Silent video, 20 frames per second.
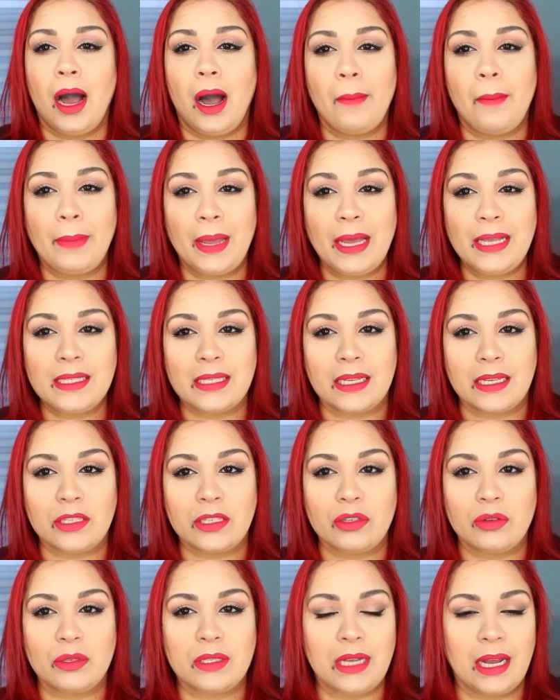amazing.
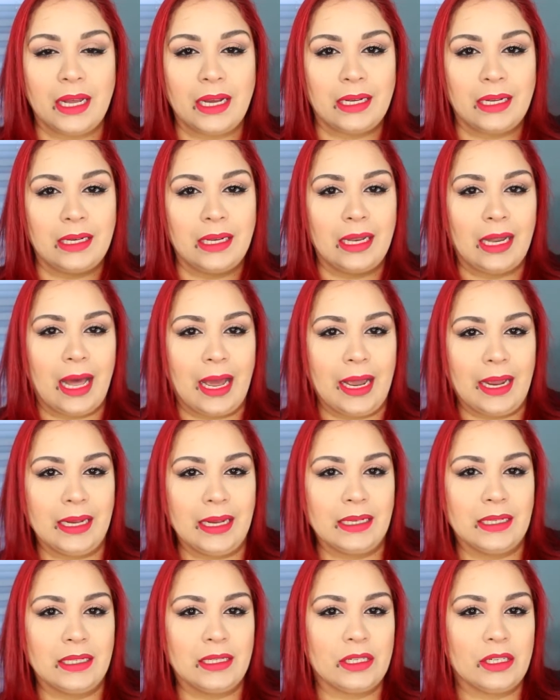So it's like a light